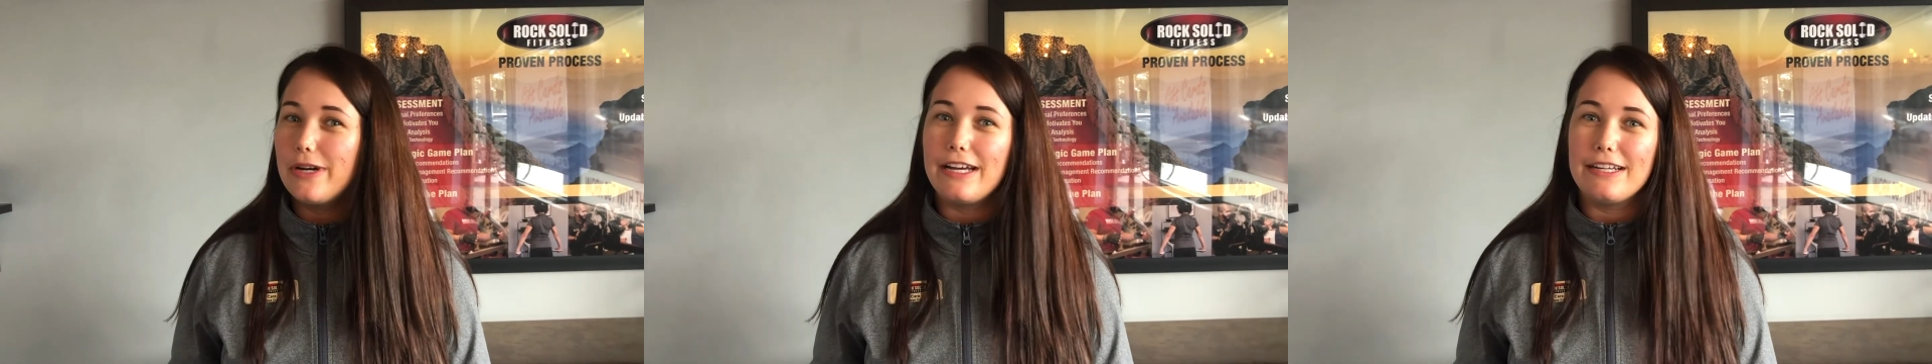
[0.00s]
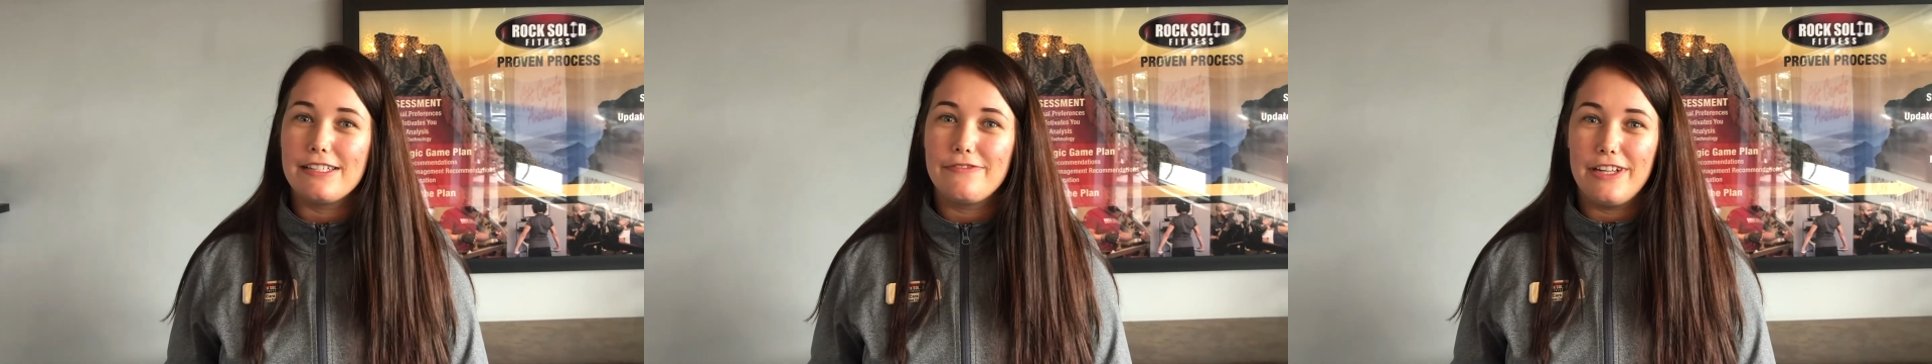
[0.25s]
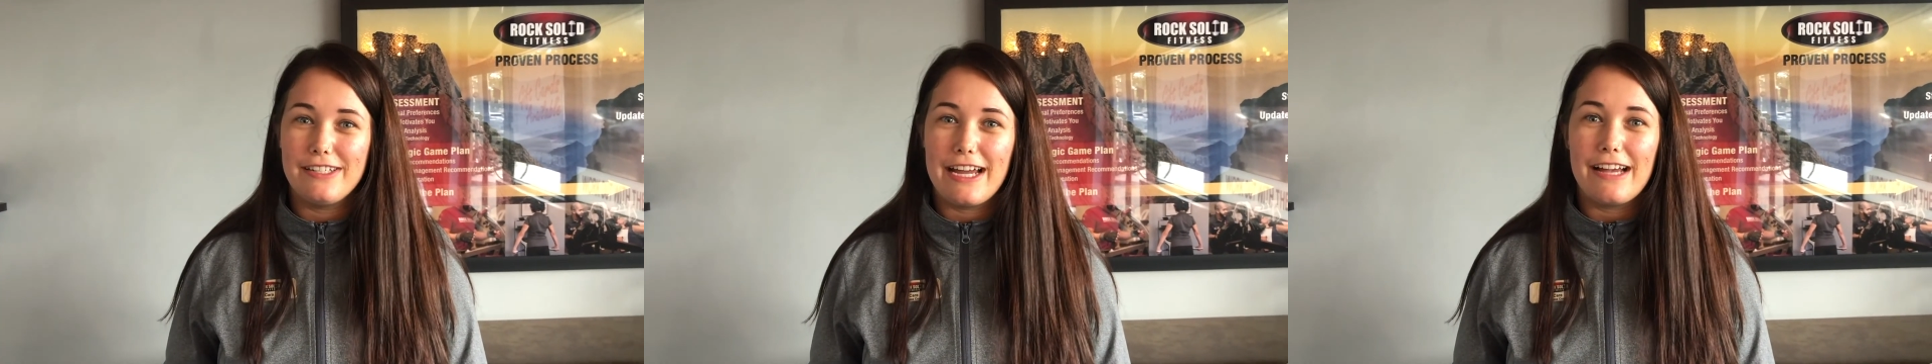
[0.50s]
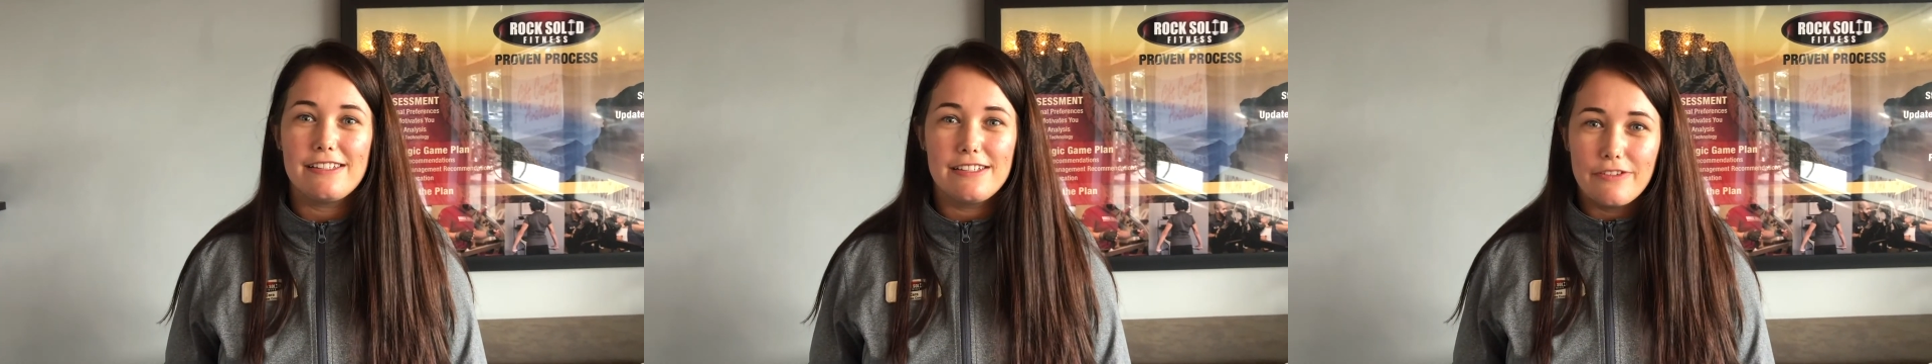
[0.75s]
as
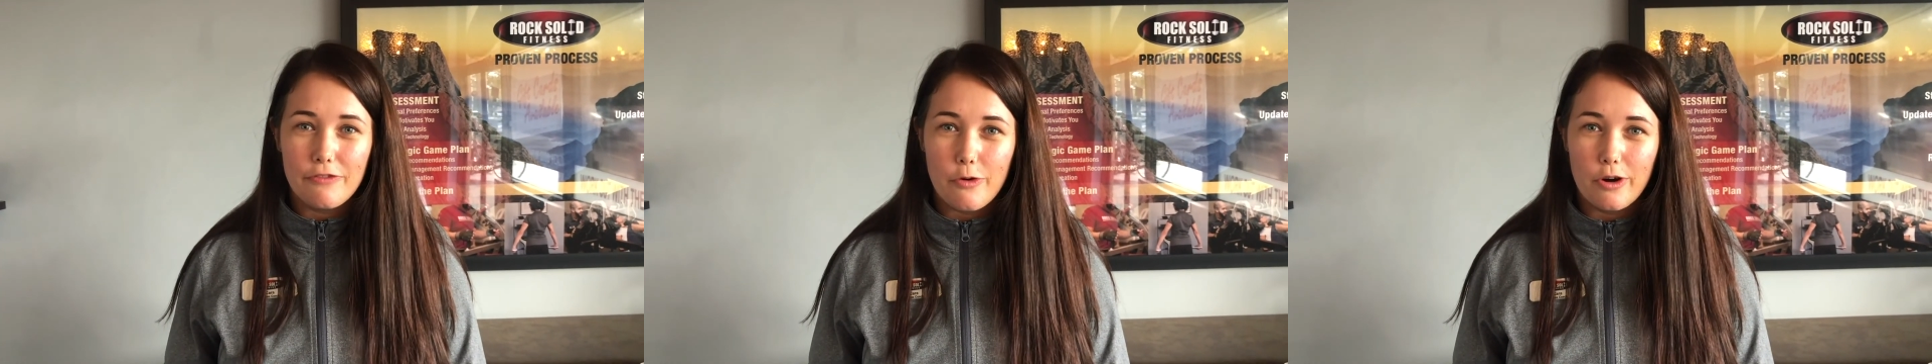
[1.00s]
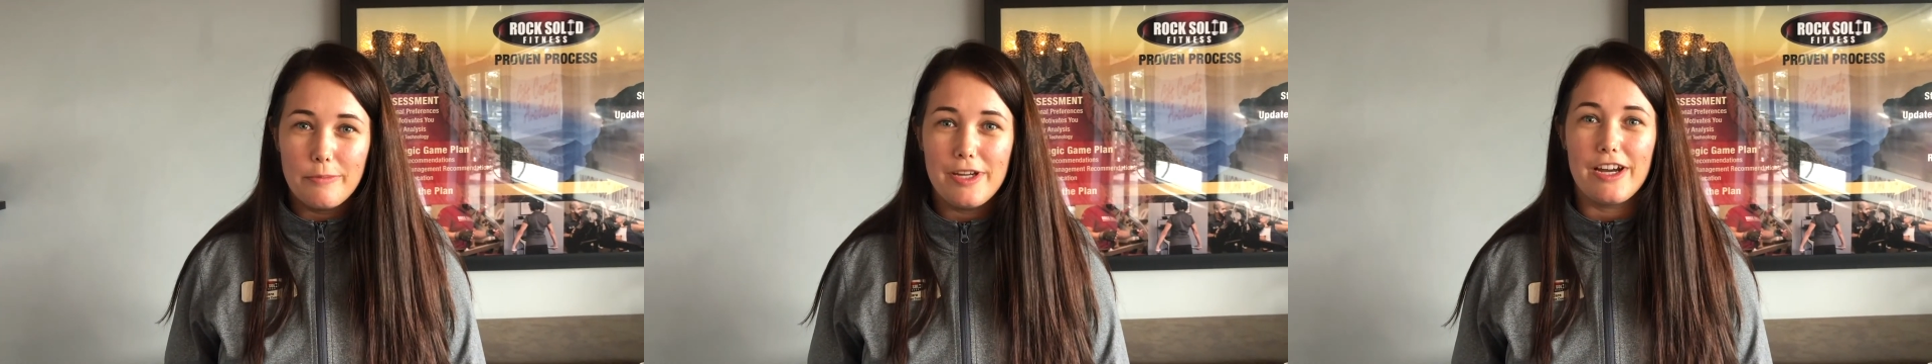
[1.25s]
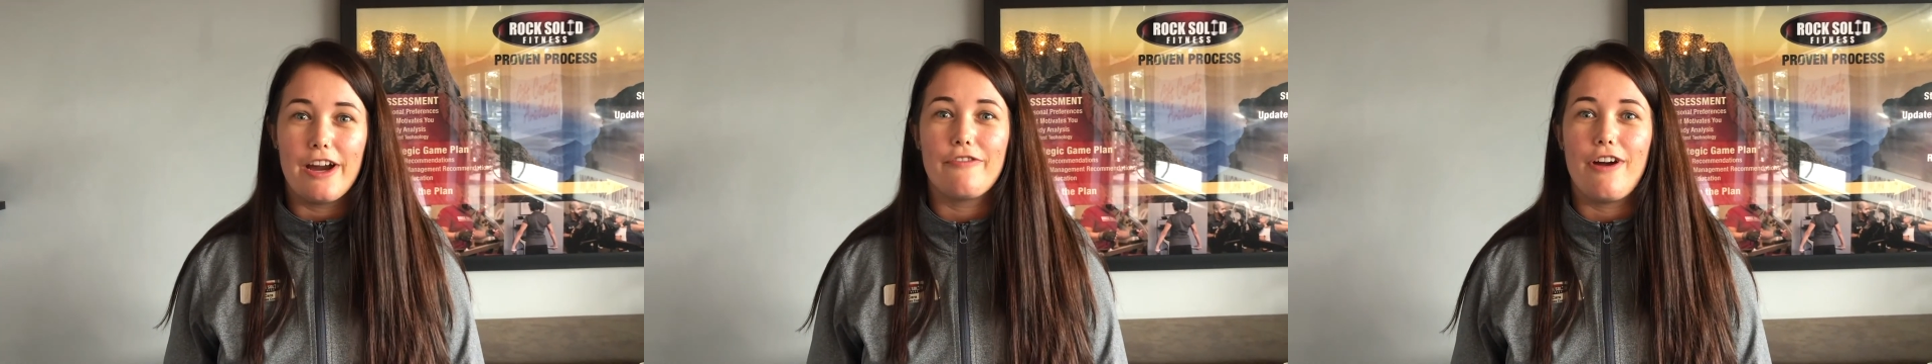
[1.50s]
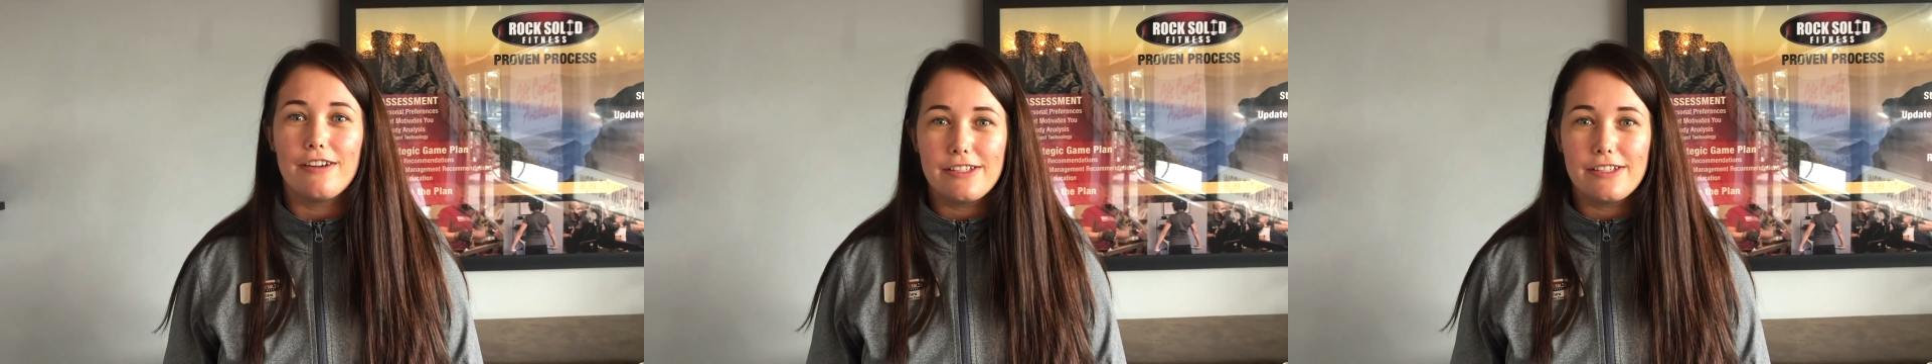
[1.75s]
fantastic form here at Rock